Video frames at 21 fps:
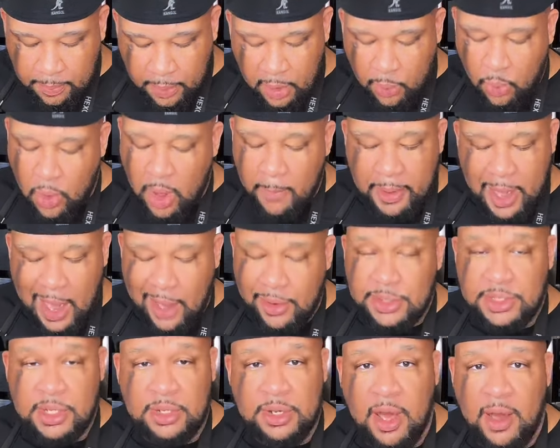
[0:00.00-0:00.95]
but one
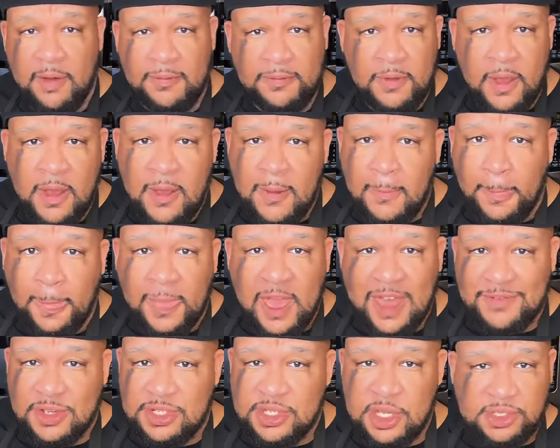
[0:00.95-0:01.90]
pound is enough
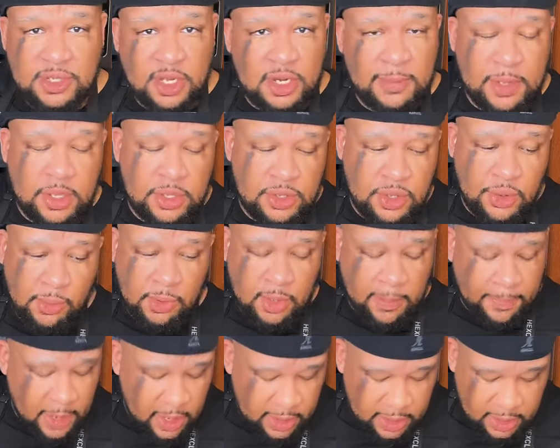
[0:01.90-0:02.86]
if it's just going to be you
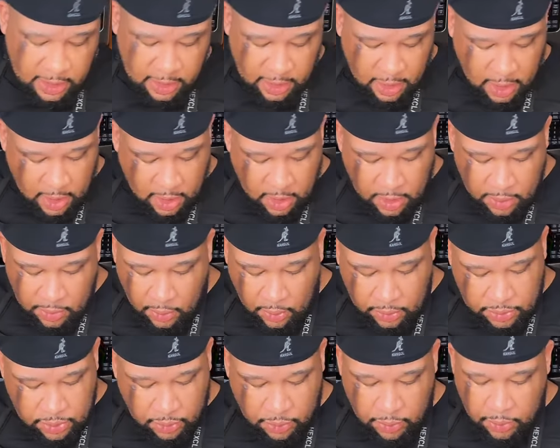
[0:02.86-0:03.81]
and a buddy,
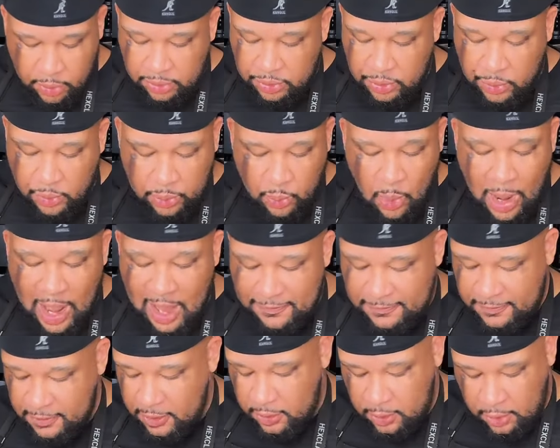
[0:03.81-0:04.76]
or you and you and
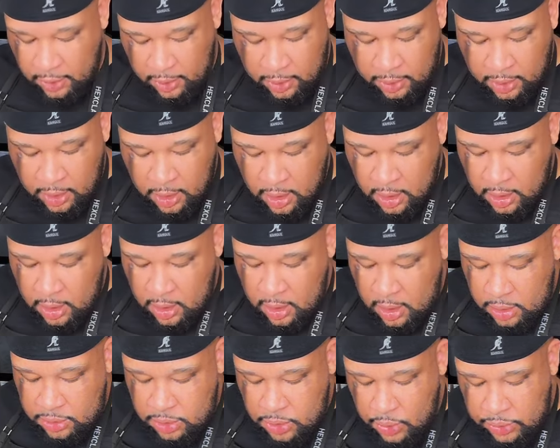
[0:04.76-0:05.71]
wifey, or
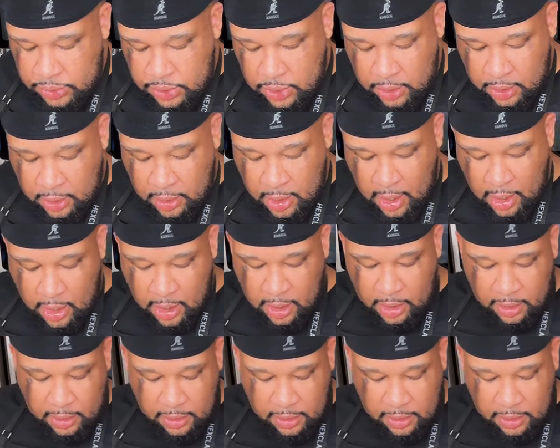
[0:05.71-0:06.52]
you and your